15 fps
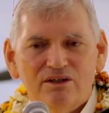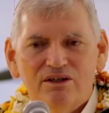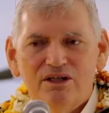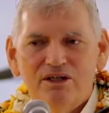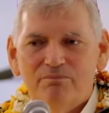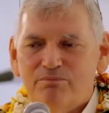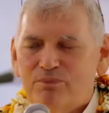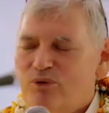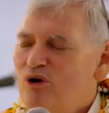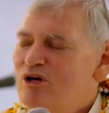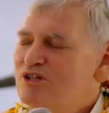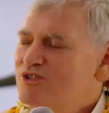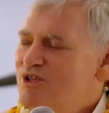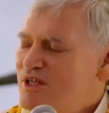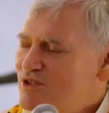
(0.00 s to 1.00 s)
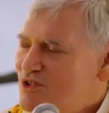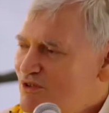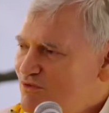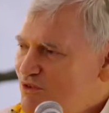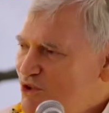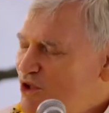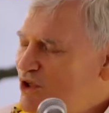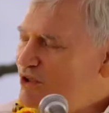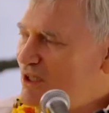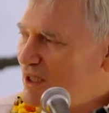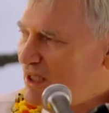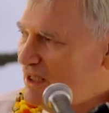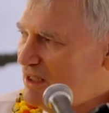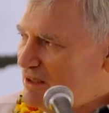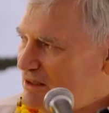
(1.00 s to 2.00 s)
The process of
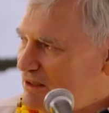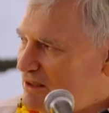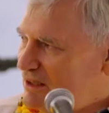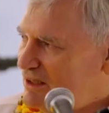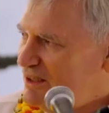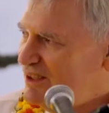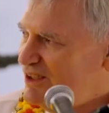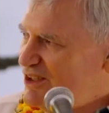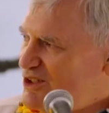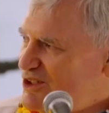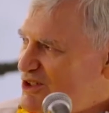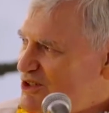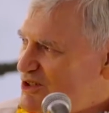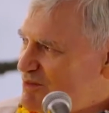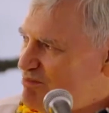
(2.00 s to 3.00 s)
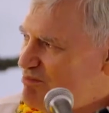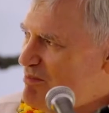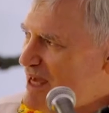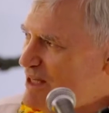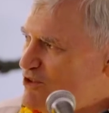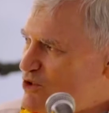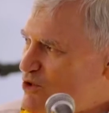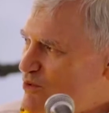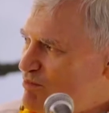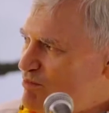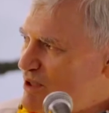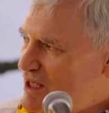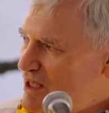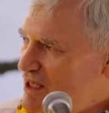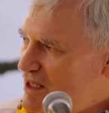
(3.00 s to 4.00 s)
yoga is meant to
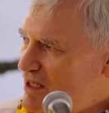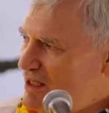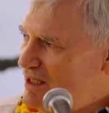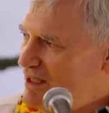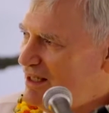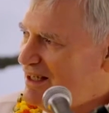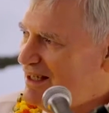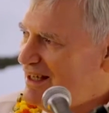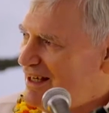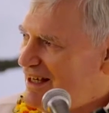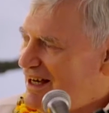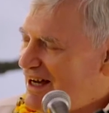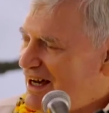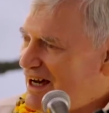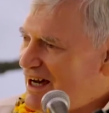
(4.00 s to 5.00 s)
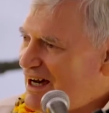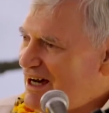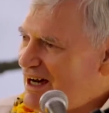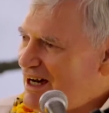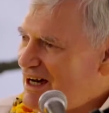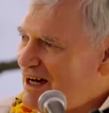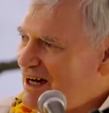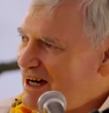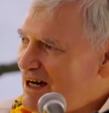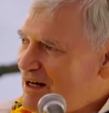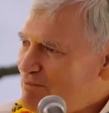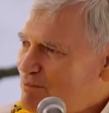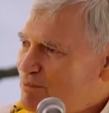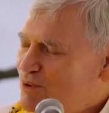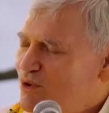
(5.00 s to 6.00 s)
be
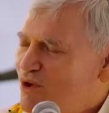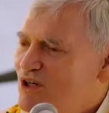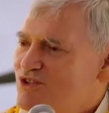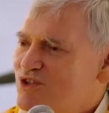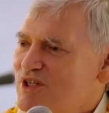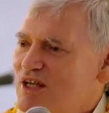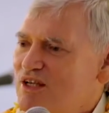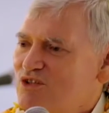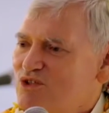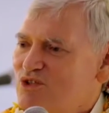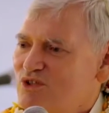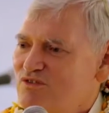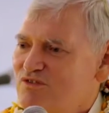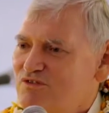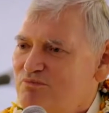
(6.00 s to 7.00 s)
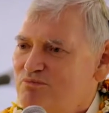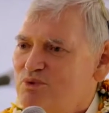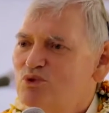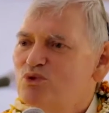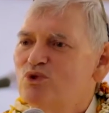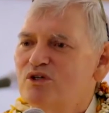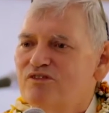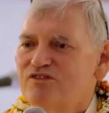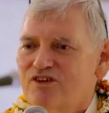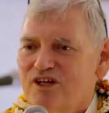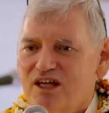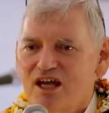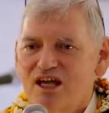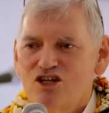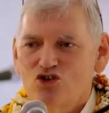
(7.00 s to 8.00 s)
a process of
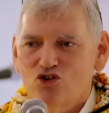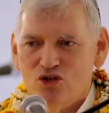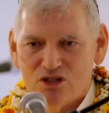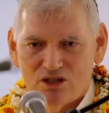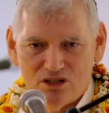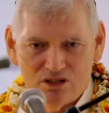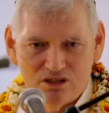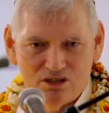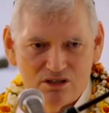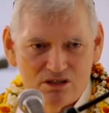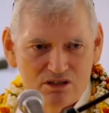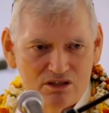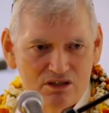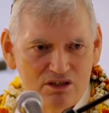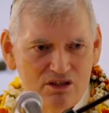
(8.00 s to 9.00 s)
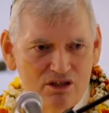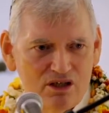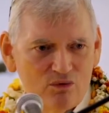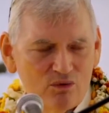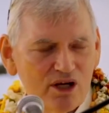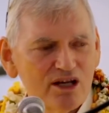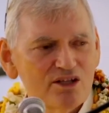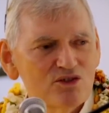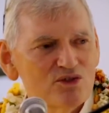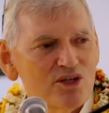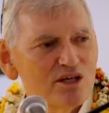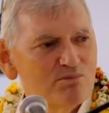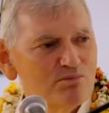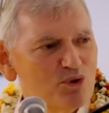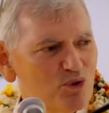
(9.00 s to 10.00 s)
purification. And when I
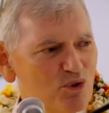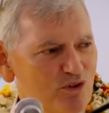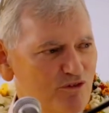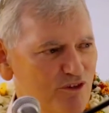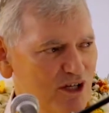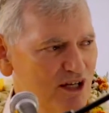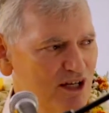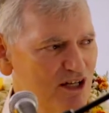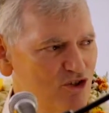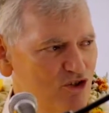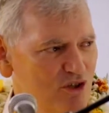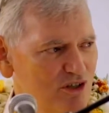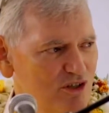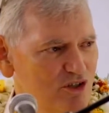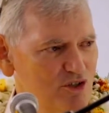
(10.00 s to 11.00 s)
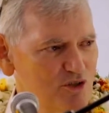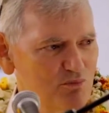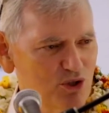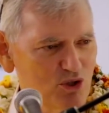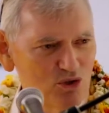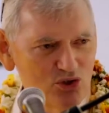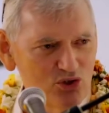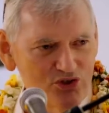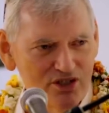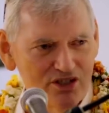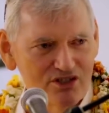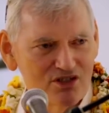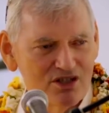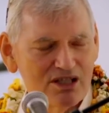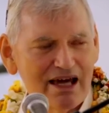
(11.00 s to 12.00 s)
say purification, it is because
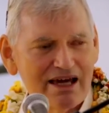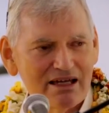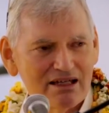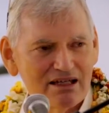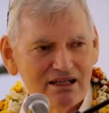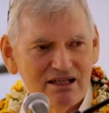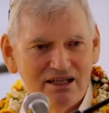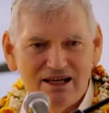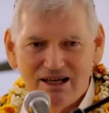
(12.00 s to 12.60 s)
it is like